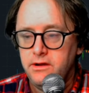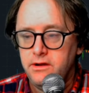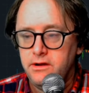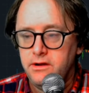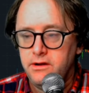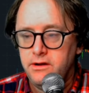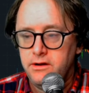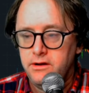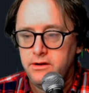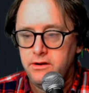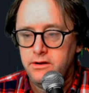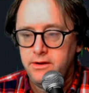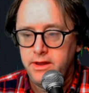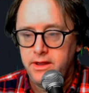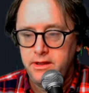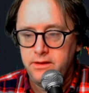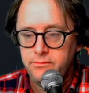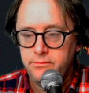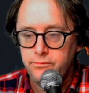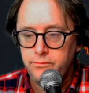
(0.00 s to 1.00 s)

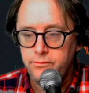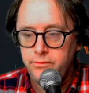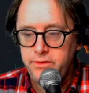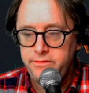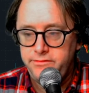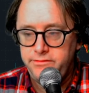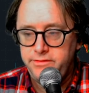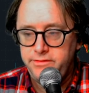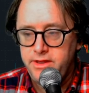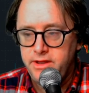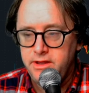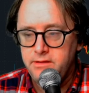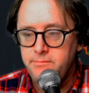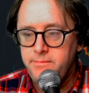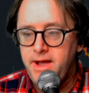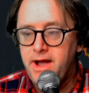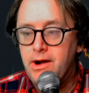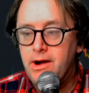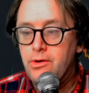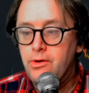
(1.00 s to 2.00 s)
and let's think
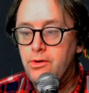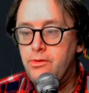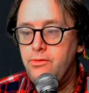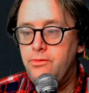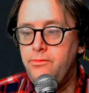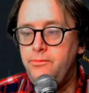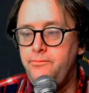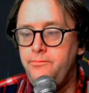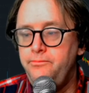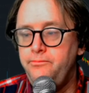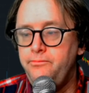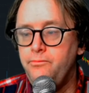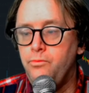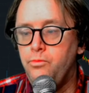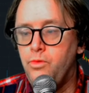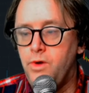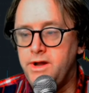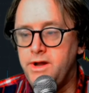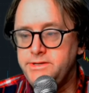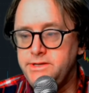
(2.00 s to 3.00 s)
about
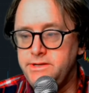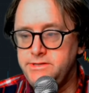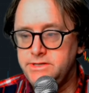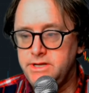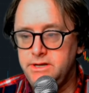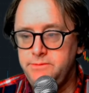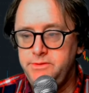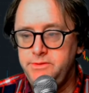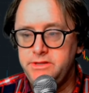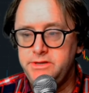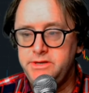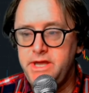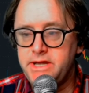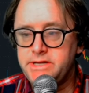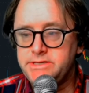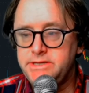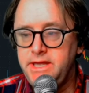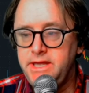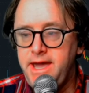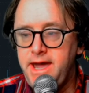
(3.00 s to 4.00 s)
what is going to be the
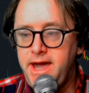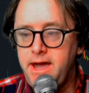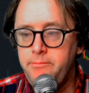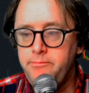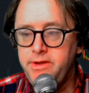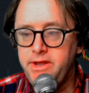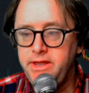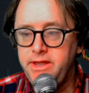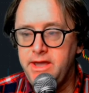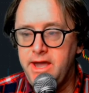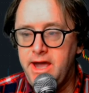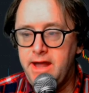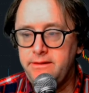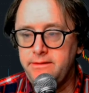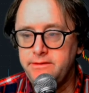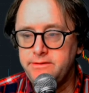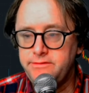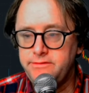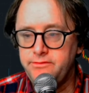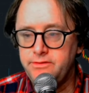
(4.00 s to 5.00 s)
next big
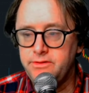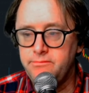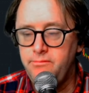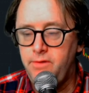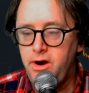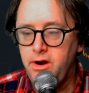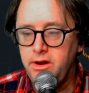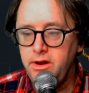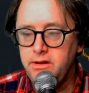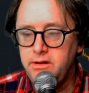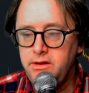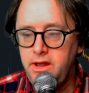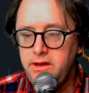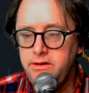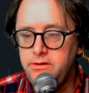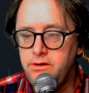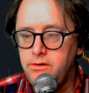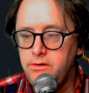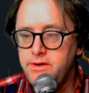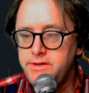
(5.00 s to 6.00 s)
catalyst for the market. I
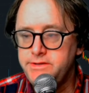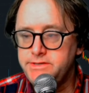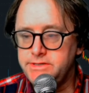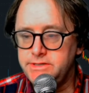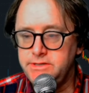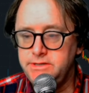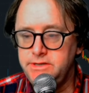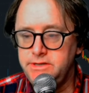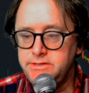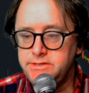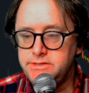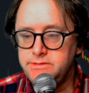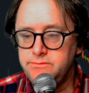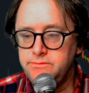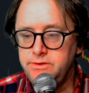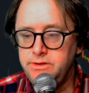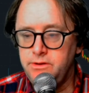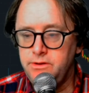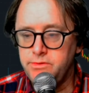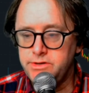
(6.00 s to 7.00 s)
know it's
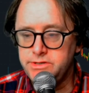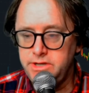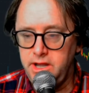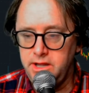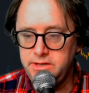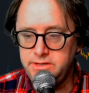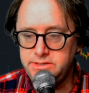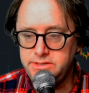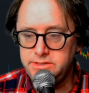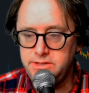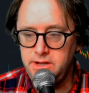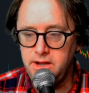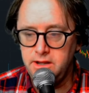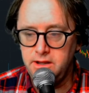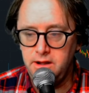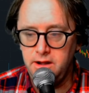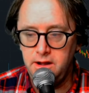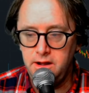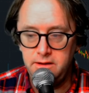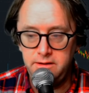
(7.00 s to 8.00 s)
we're kind of stuck
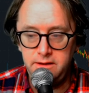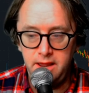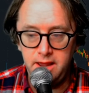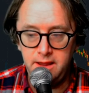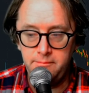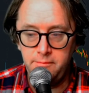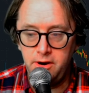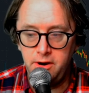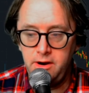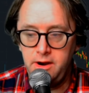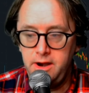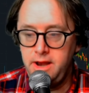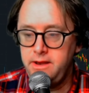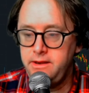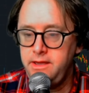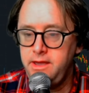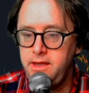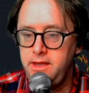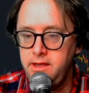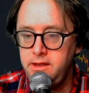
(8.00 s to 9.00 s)
on
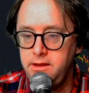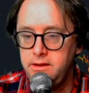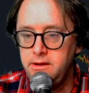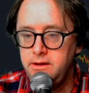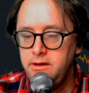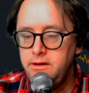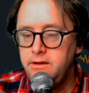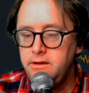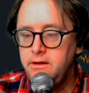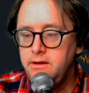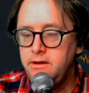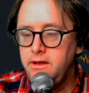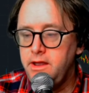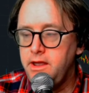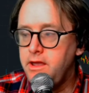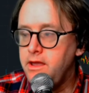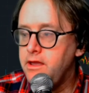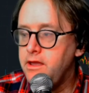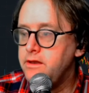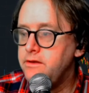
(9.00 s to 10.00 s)
mRNA
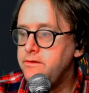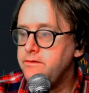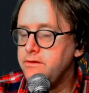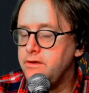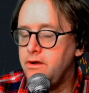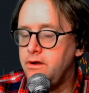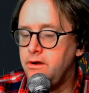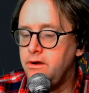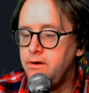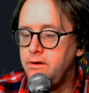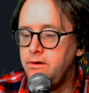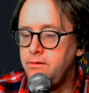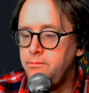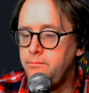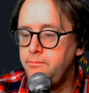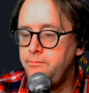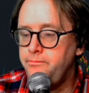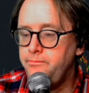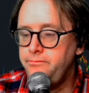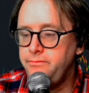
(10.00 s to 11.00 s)

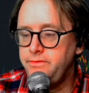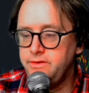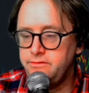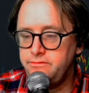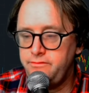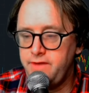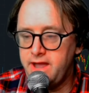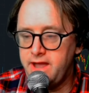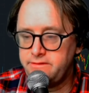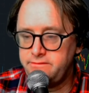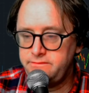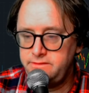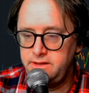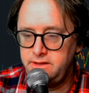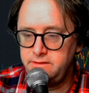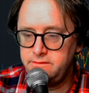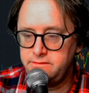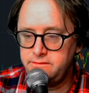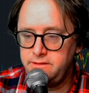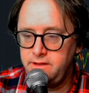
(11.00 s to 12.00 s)
and these
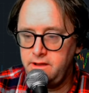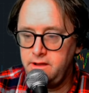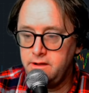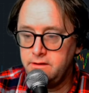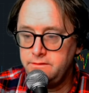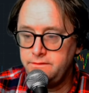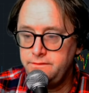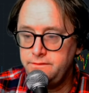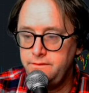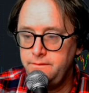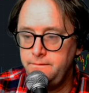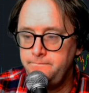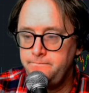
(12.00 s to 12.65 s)
vaccine stocks,